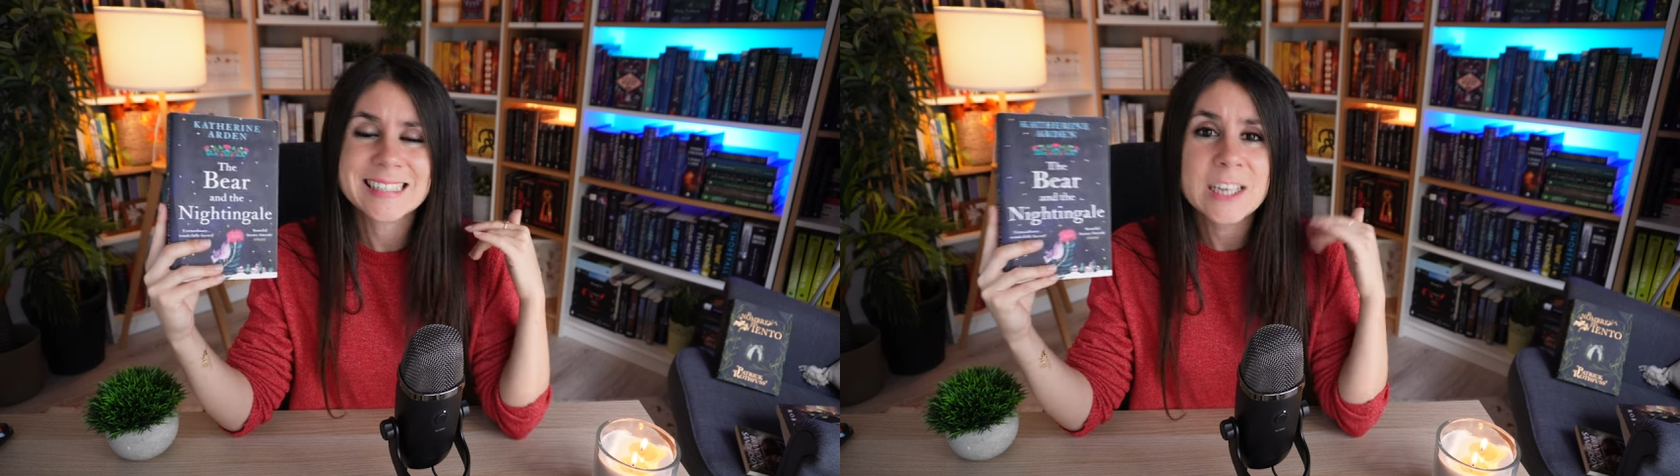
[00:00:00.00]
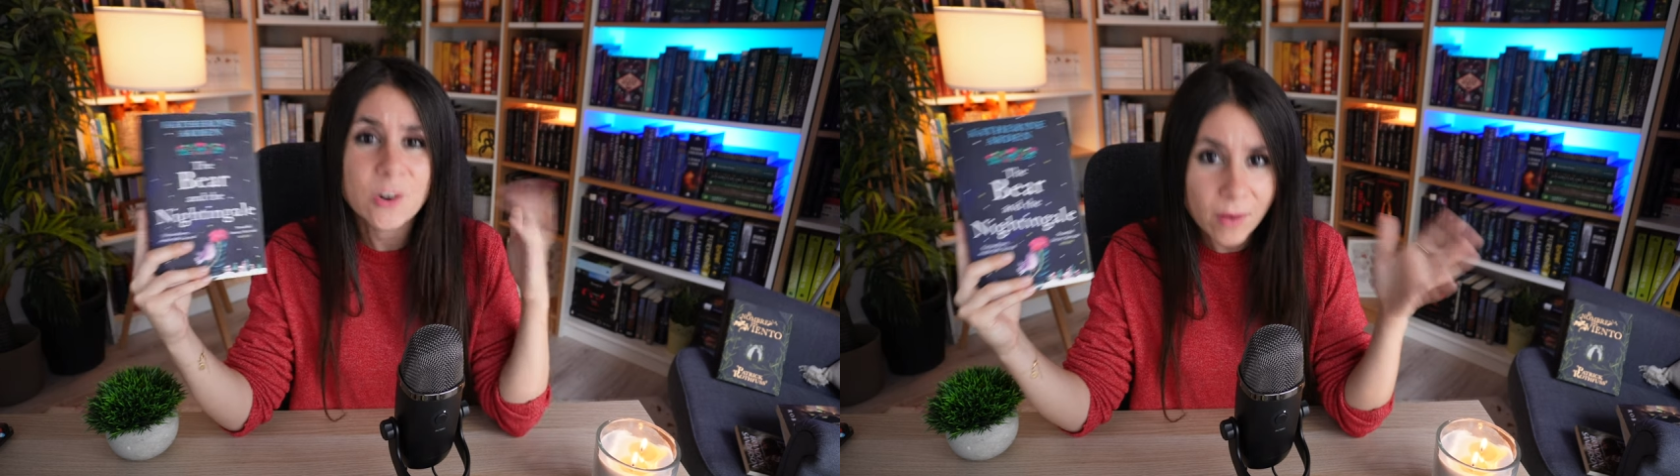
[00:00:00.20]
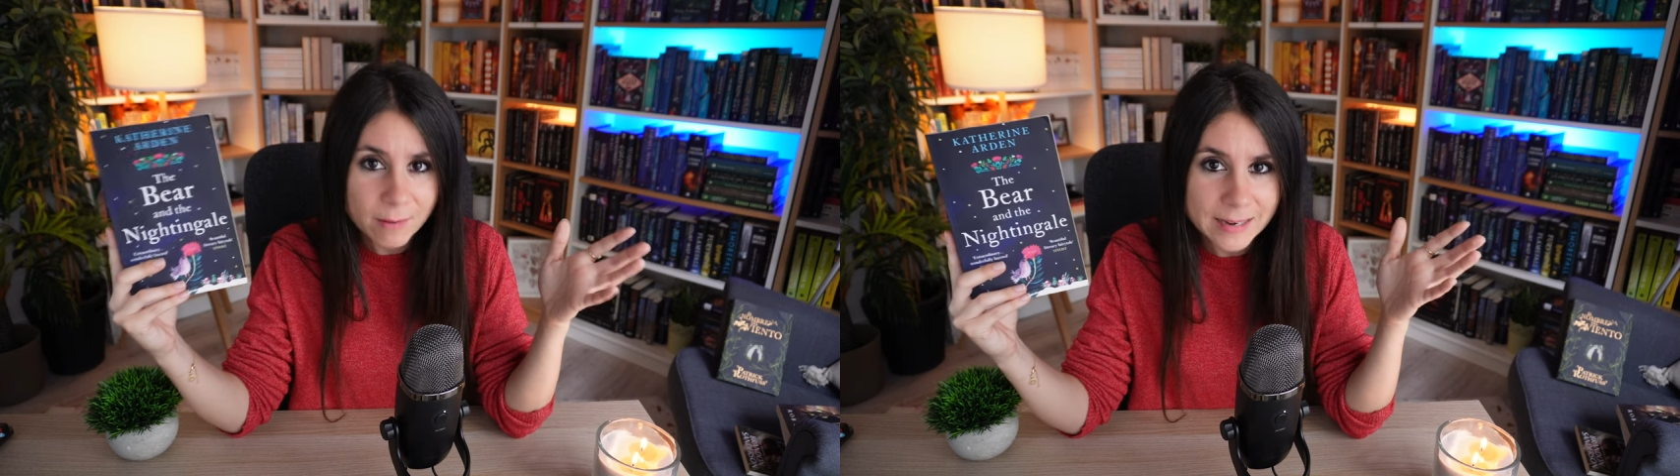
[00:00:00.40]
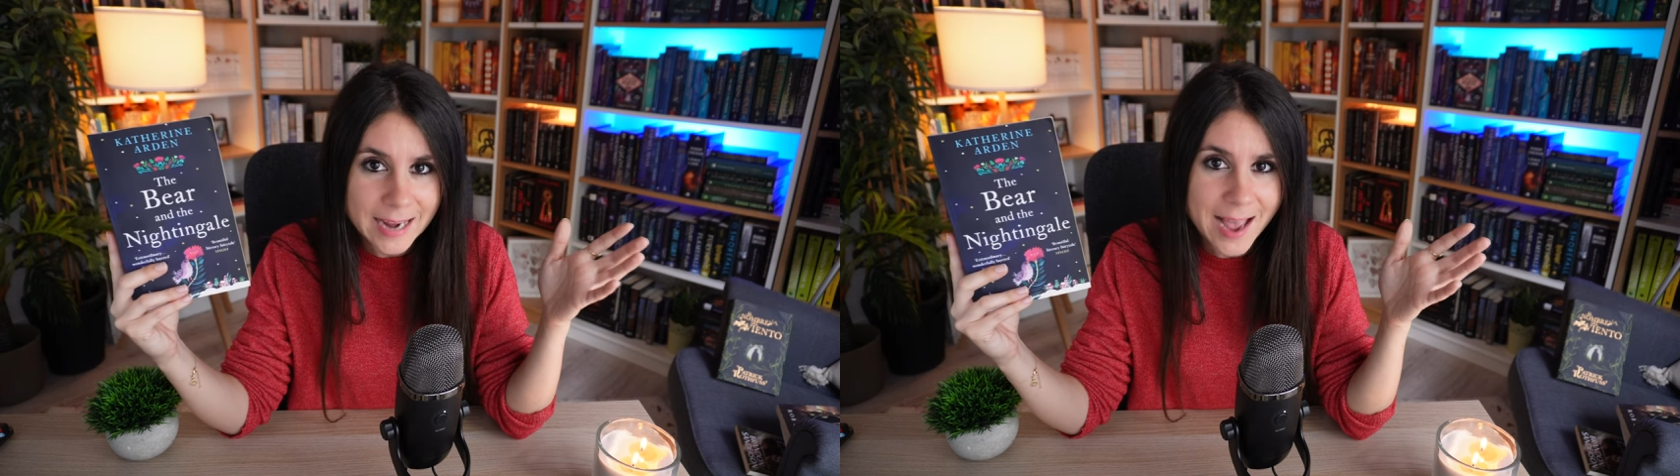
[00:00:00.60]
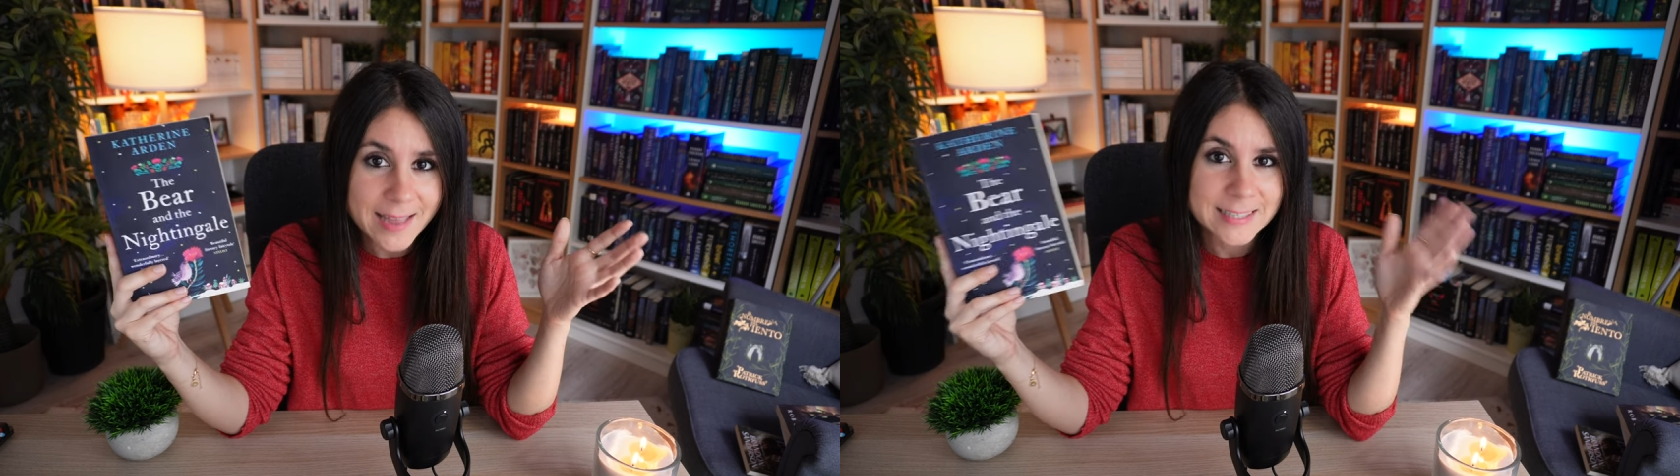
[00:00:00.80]
incredibly
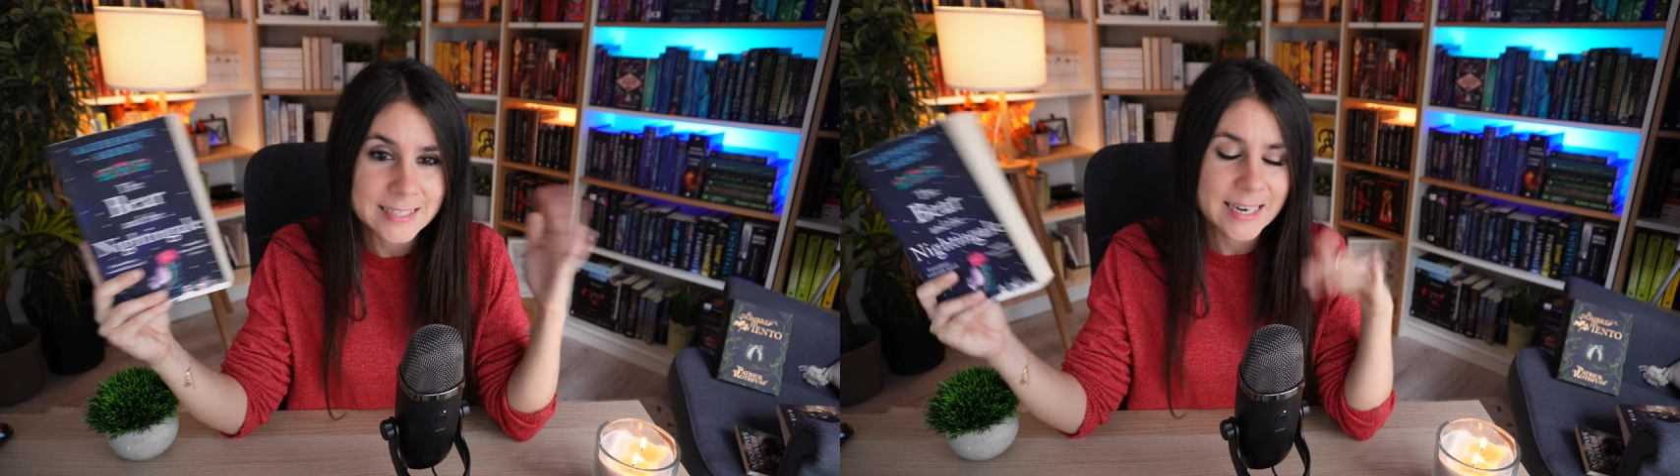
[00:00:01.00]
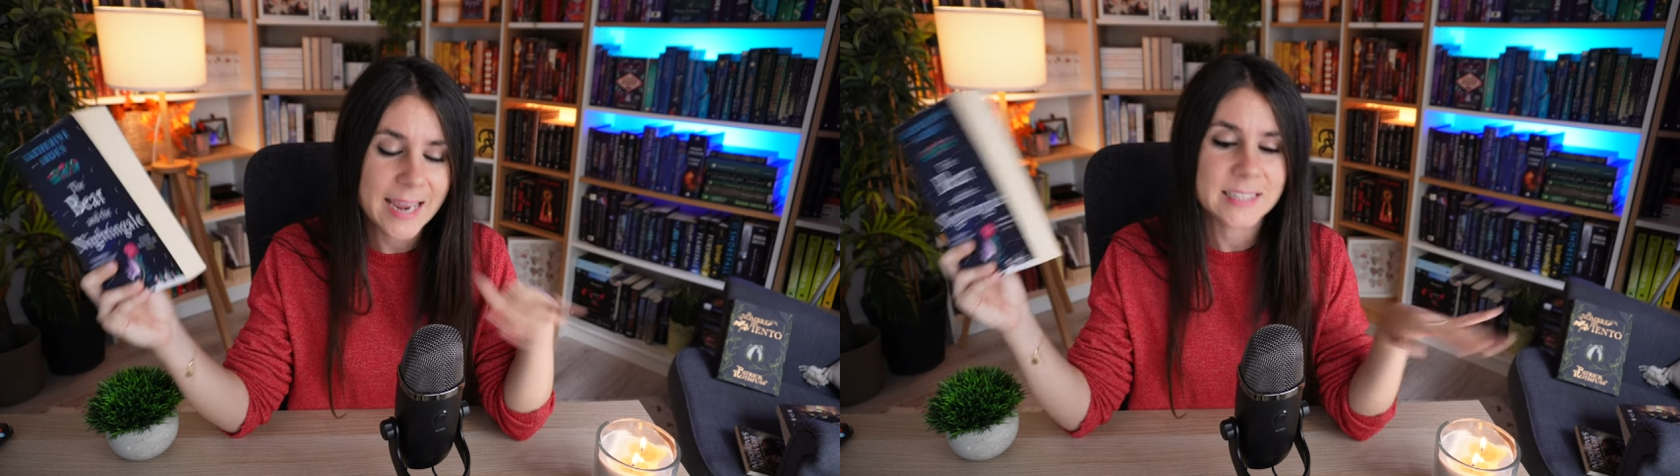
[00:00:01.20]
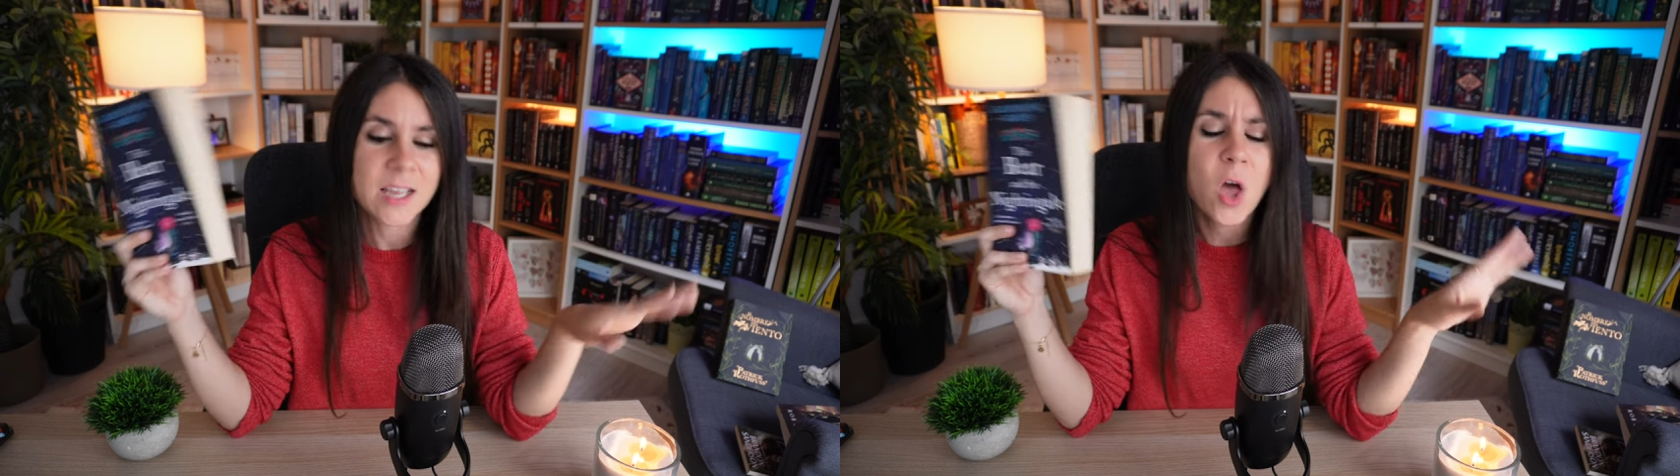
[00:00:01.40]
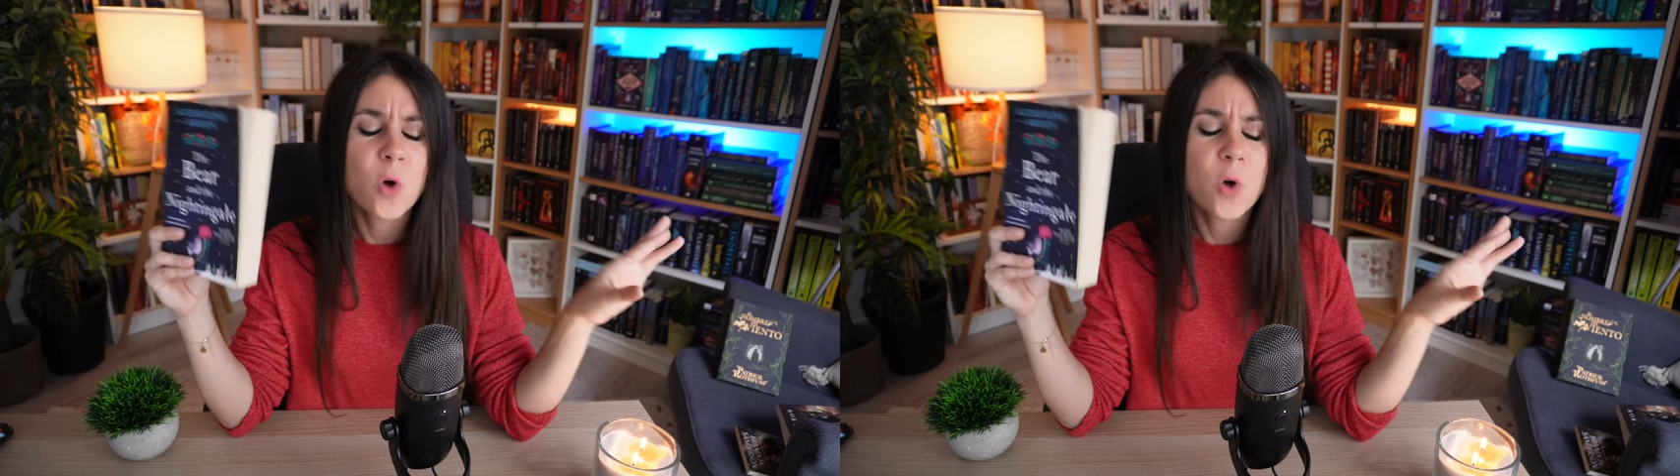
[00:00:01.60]
high stakes,